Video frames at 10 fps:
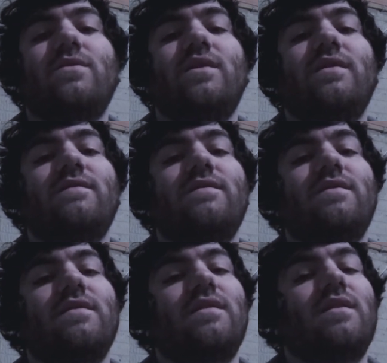life.
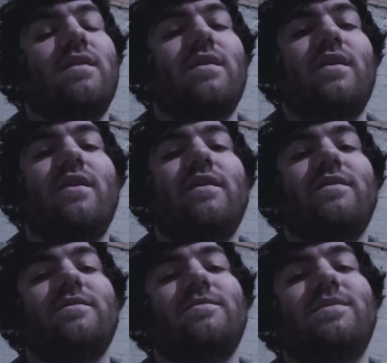Alright,
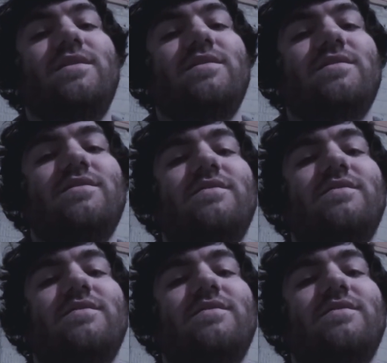peace.